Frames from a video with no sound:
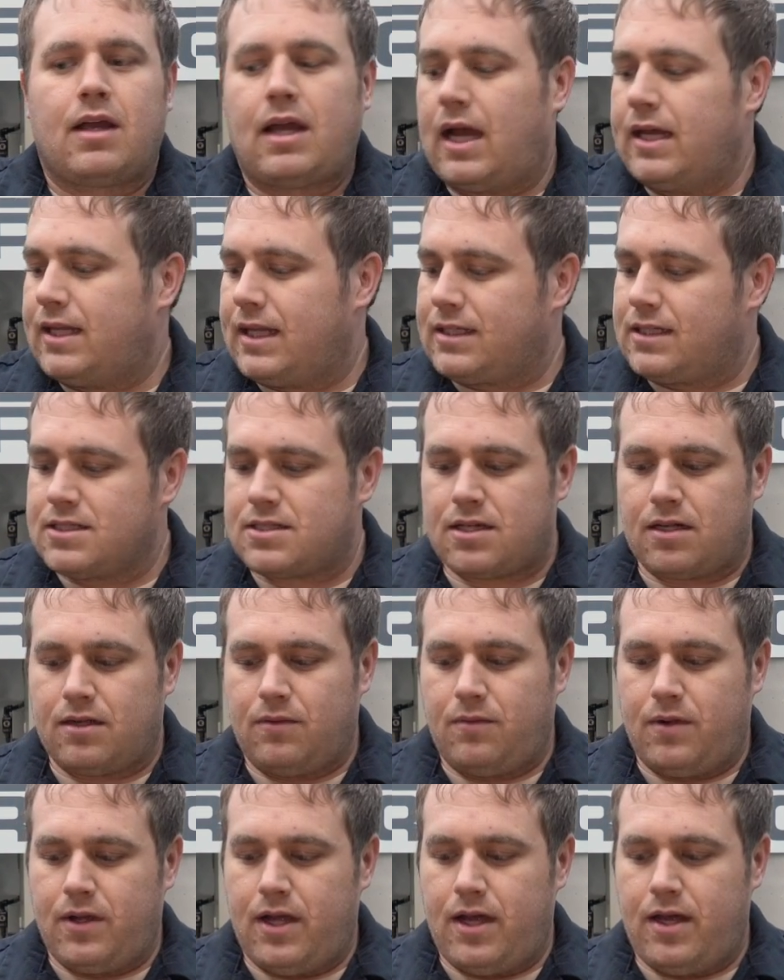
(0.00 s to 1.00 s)
I'd like to
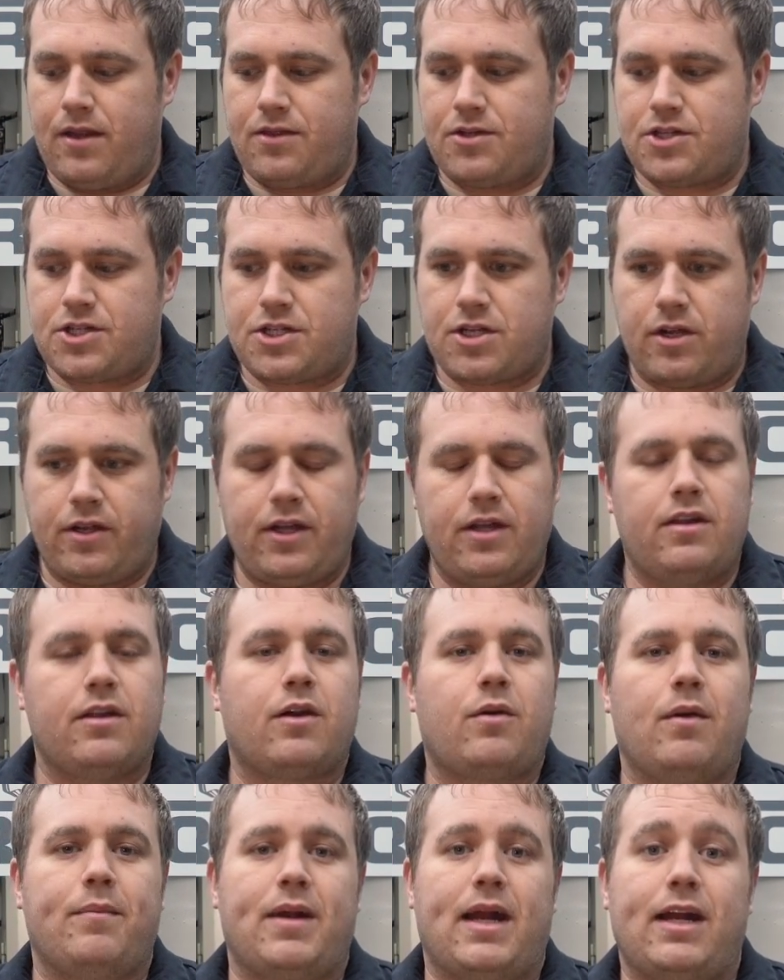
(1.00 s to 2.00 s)
start with showing you the
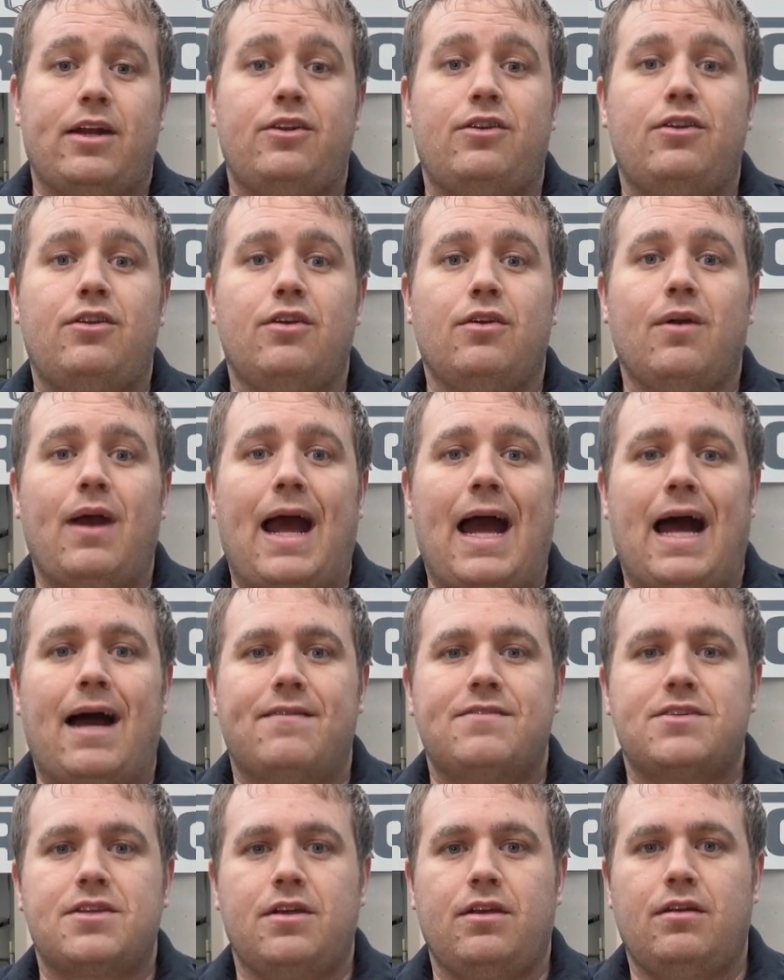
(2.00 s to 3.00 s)
equipment I do
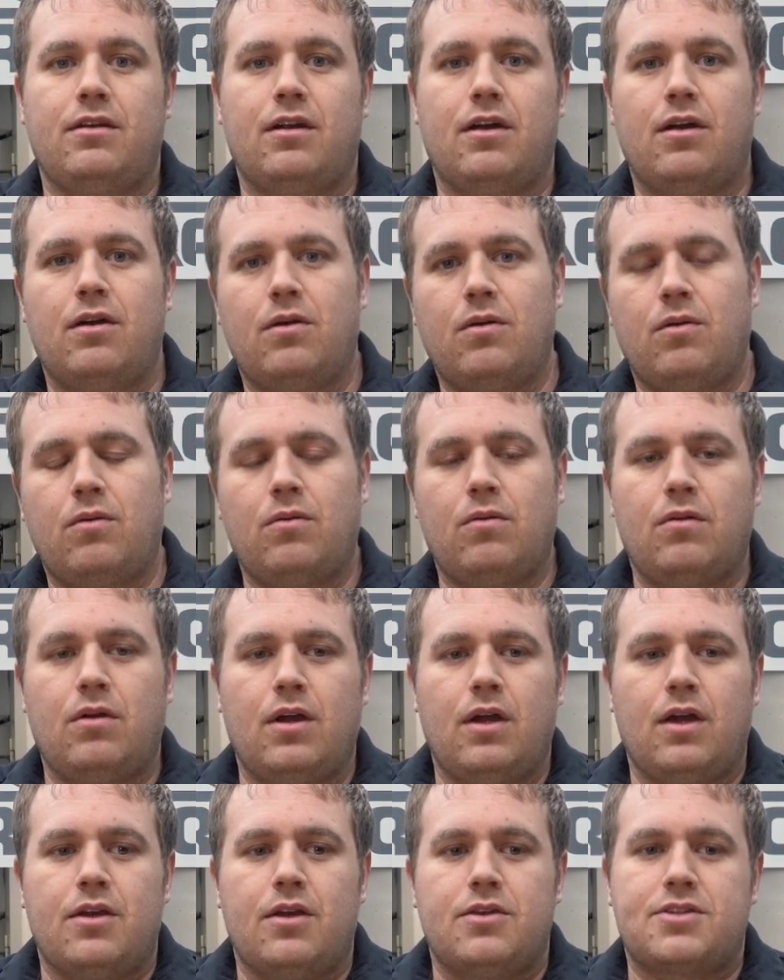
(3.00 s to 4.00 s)
have so you
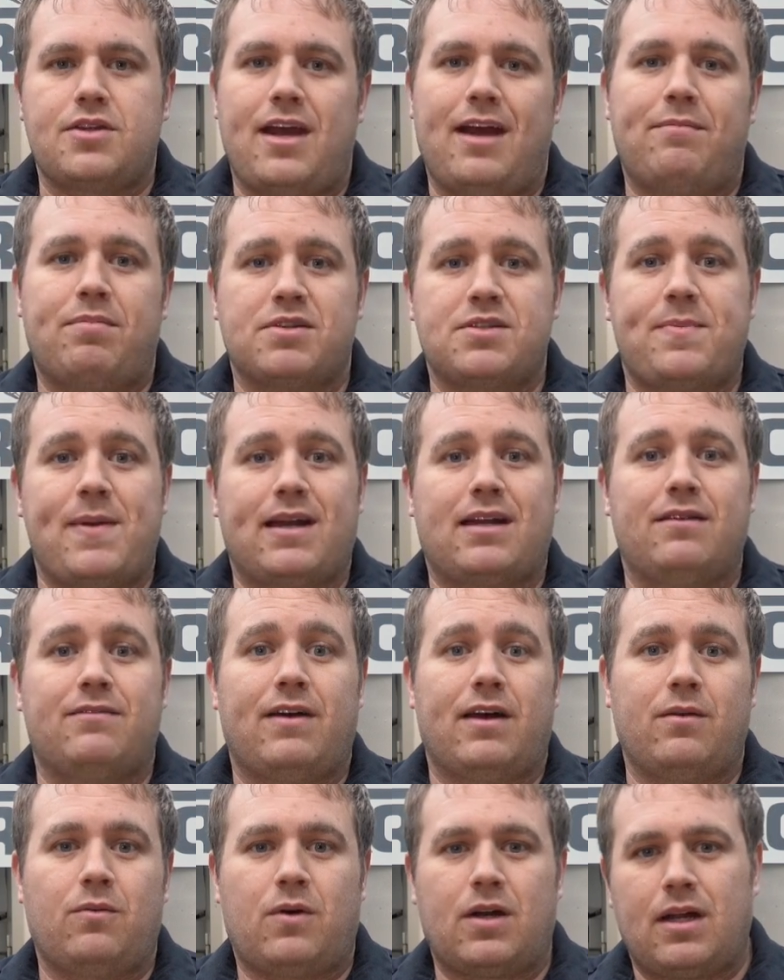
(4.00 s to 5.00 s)
have perspective
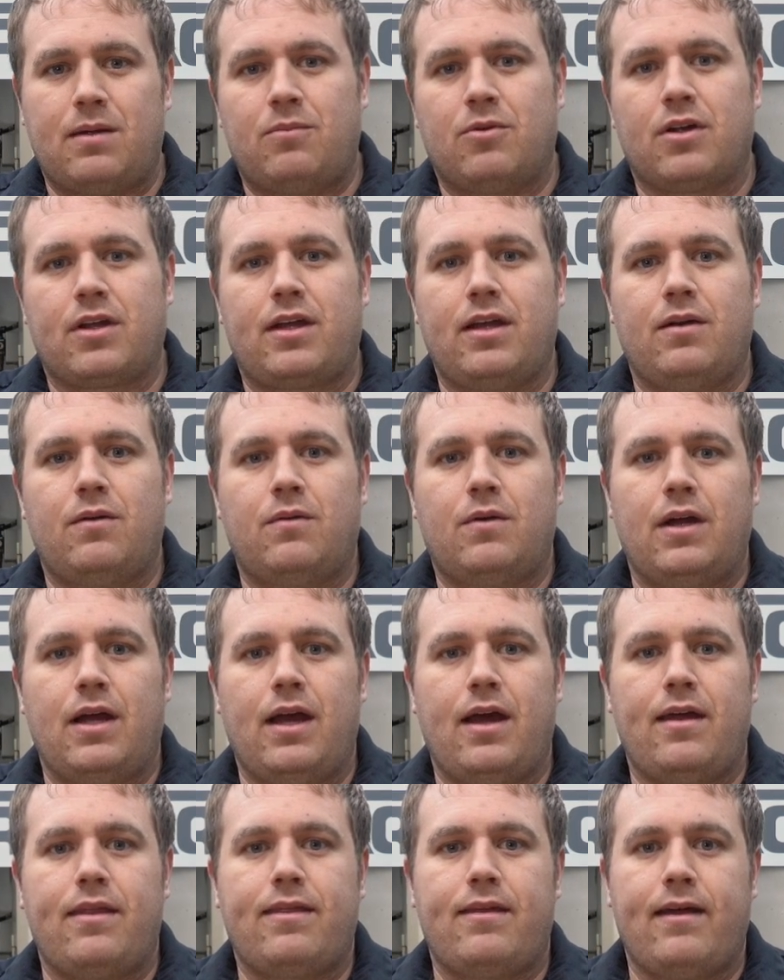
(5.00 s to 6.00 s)
on what I'm working
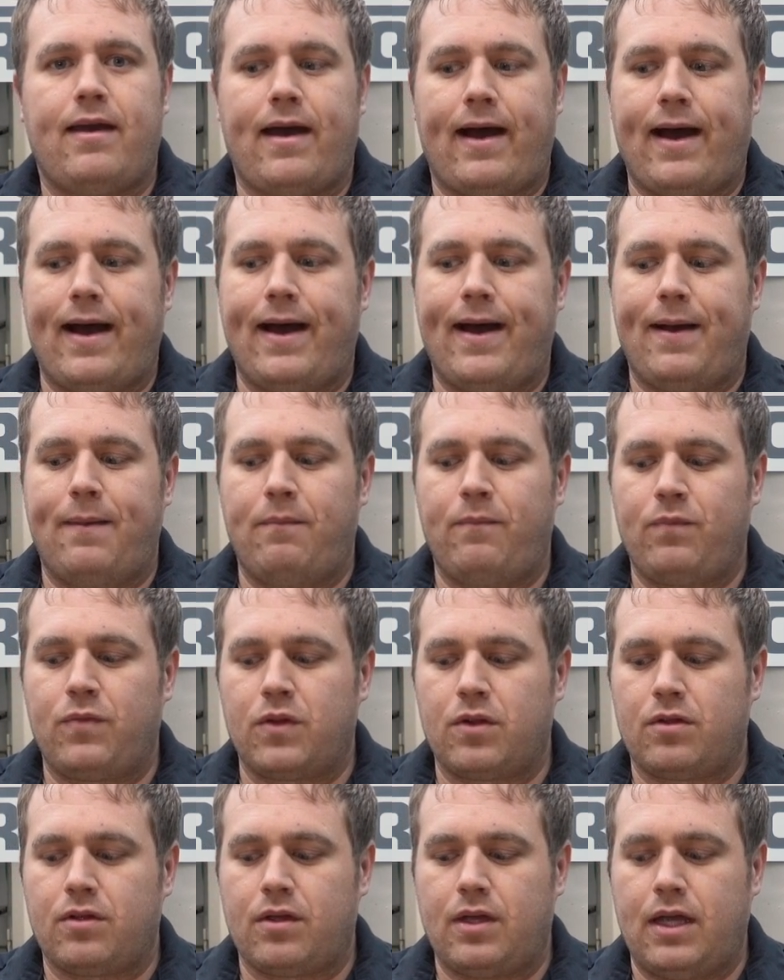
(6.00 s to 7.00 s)
with, and
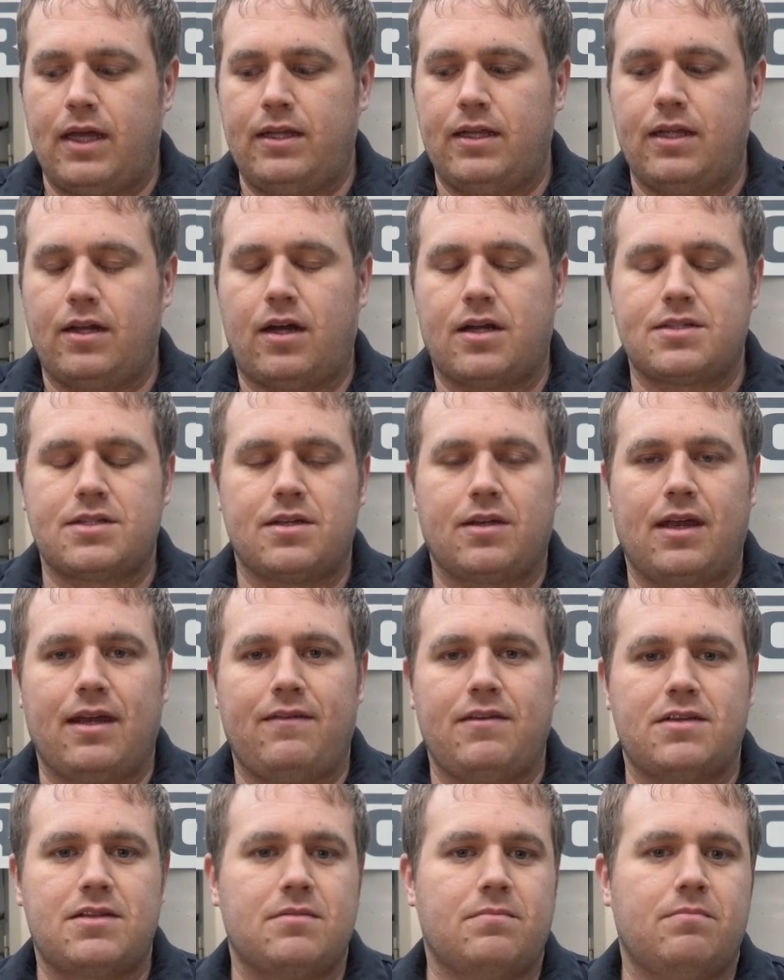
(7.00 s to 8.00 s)
then also
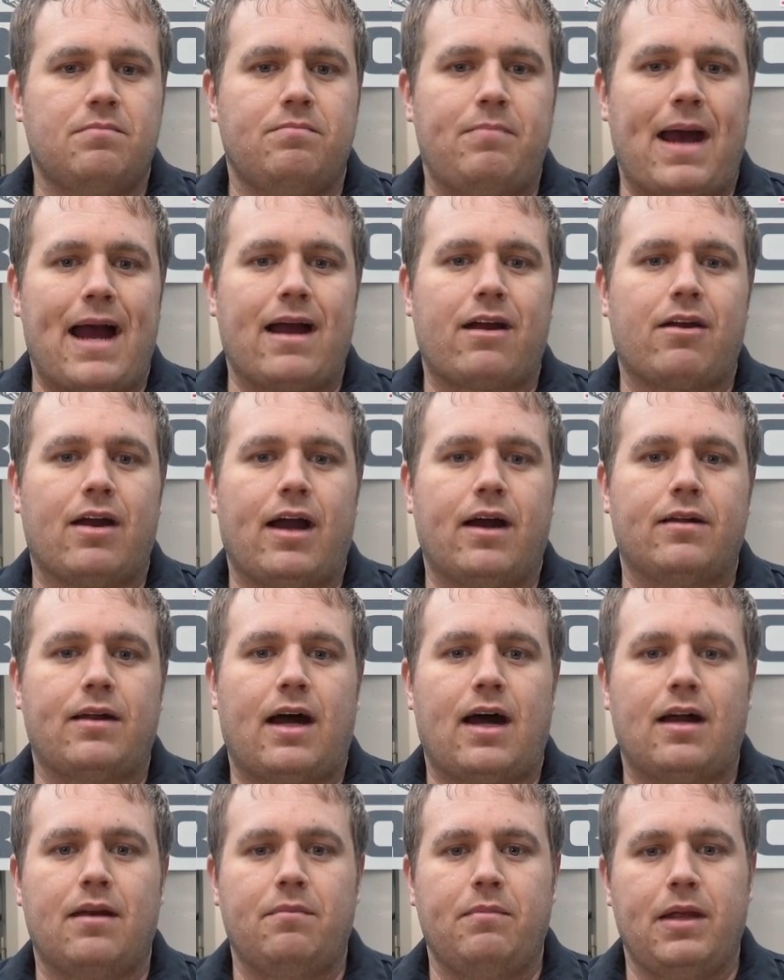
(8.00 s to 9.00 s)
give you some background
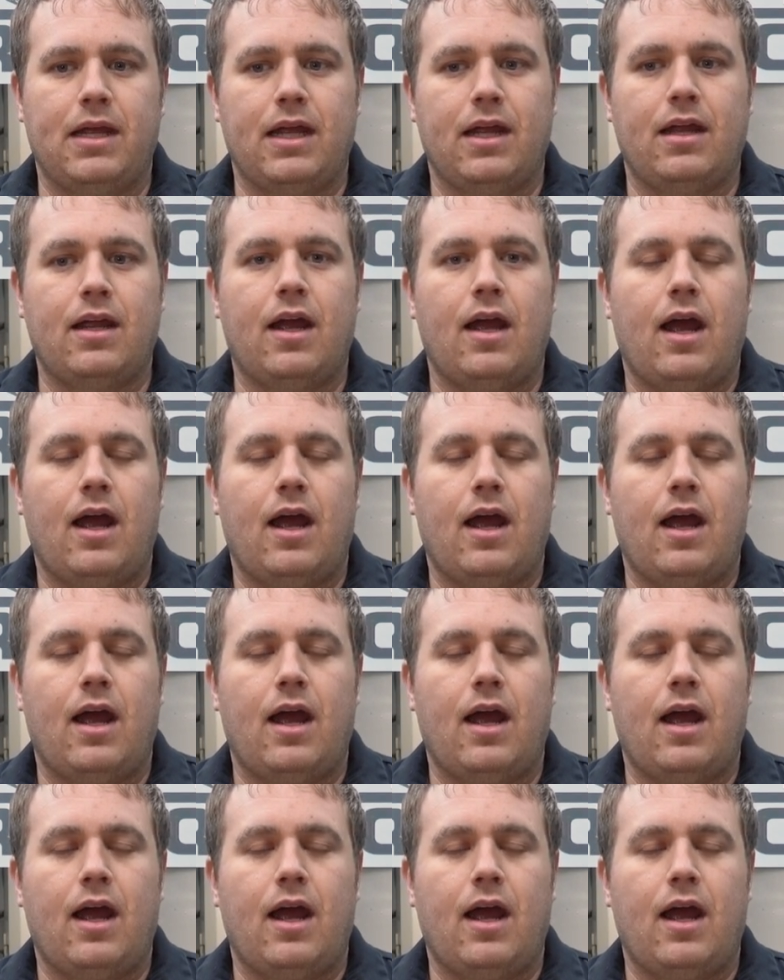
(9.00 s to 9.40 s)
on me.